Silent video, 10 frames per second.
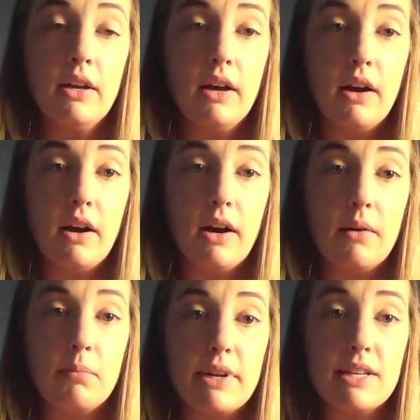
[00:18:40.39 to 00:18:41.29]

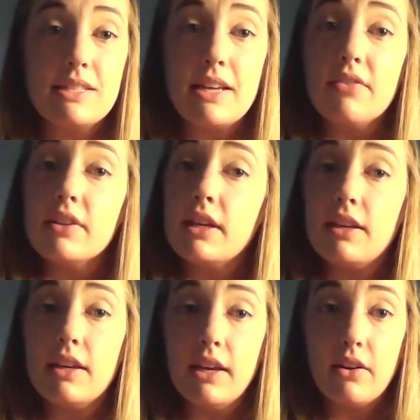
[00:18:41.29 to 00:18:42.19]
But it's definitely
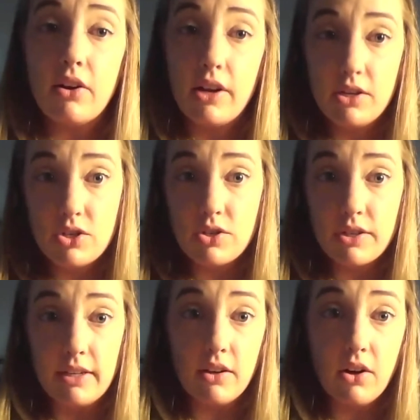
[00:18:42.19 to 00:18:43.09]
hit our
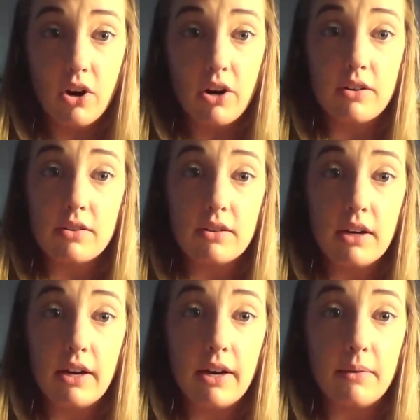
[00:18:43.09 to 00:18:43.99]
industry hard.
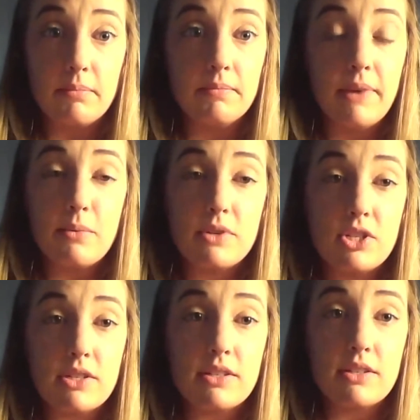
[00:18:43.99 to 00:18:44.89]
I was
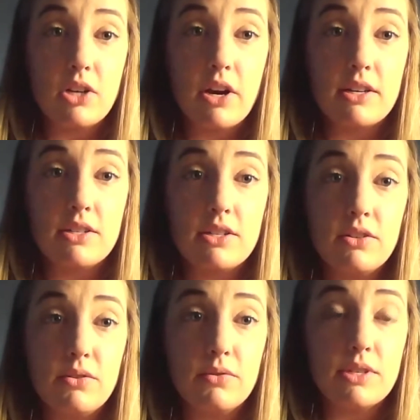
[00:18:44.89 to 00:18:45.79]
just talking
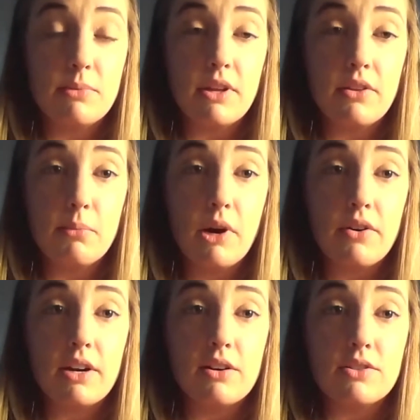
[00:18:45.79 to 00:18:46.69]
to some of the other
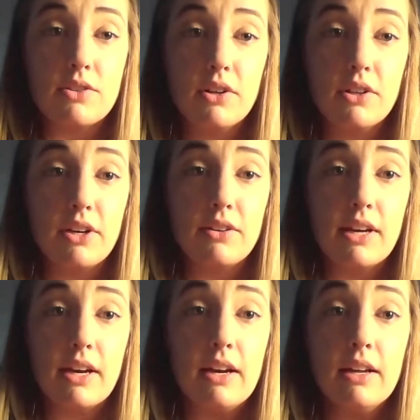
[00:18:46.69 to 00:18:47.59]
moderators earlier
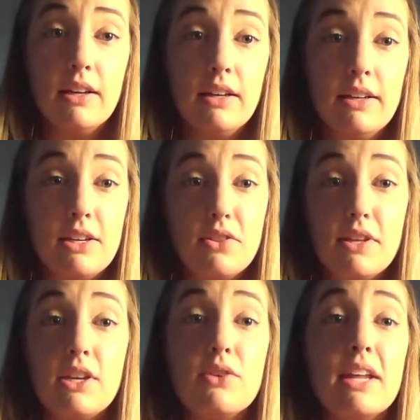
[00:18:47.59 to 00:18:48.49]
that you
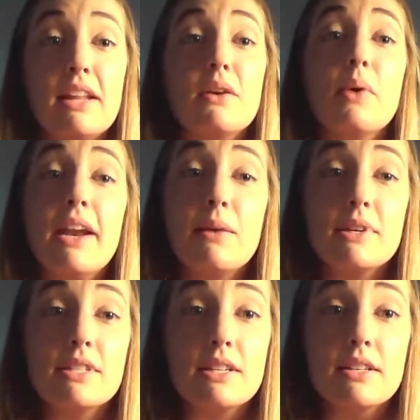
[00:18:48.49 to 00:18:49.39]
think you get in the wedding
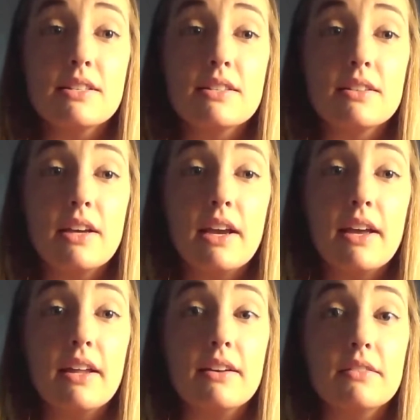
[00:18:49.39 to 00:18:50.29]
business
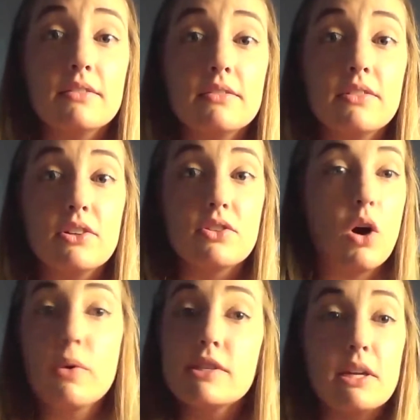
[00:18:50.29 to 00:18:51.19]
and there's
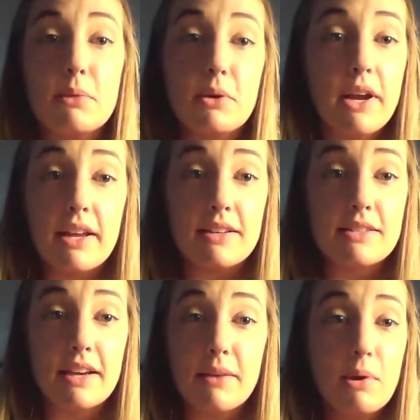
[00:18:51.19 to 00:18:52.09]
always going to be weddings.
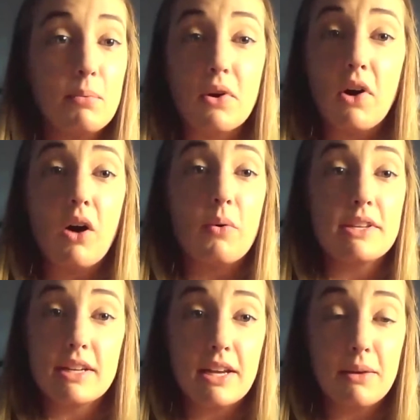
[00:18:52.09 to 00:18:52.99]
Like people are always
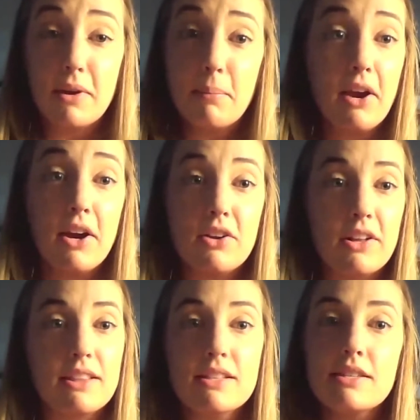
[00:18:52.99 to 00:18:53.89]
going to get married and you're
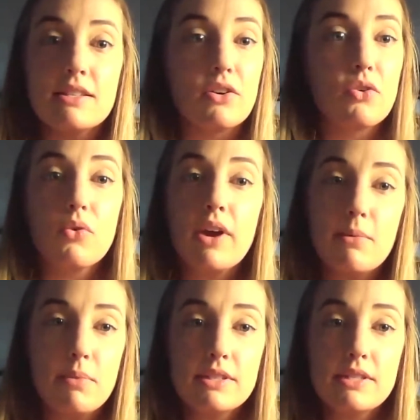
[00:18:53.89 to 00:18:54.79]
like, this is a
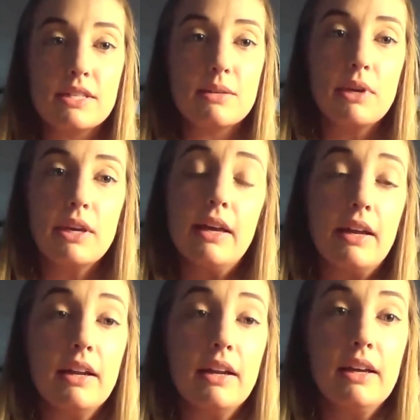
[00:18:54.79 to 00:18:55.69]
great business to be
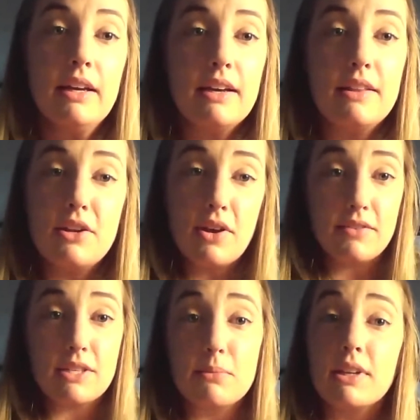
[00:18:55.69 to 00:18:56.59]
in. And then you
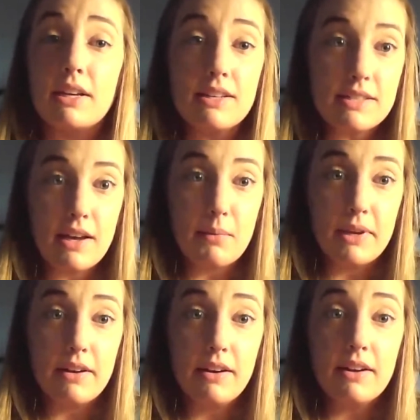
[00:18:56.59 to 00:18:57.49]
have something like this
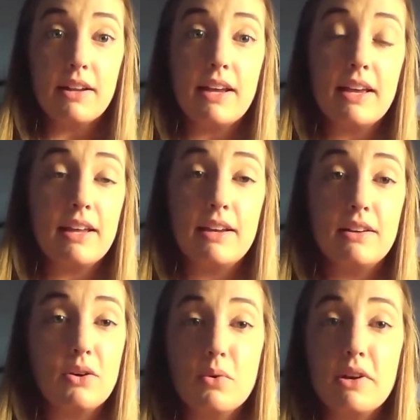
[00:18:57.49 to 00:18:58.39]
happen and
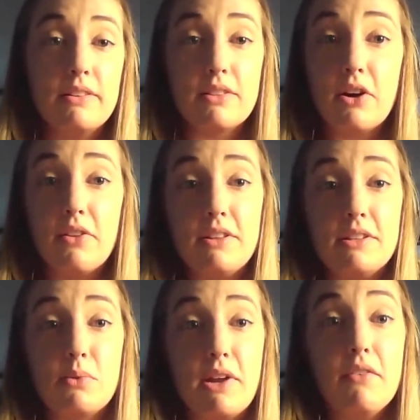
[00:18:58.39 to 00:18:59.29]
no one thought that
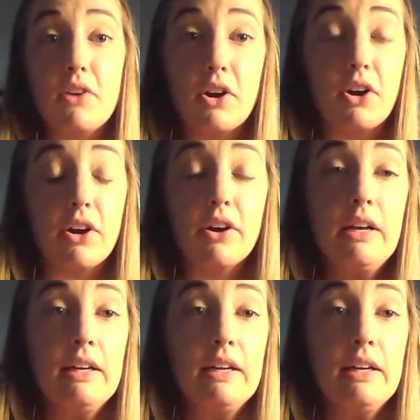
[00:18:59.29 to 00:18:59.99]
this would ever occur.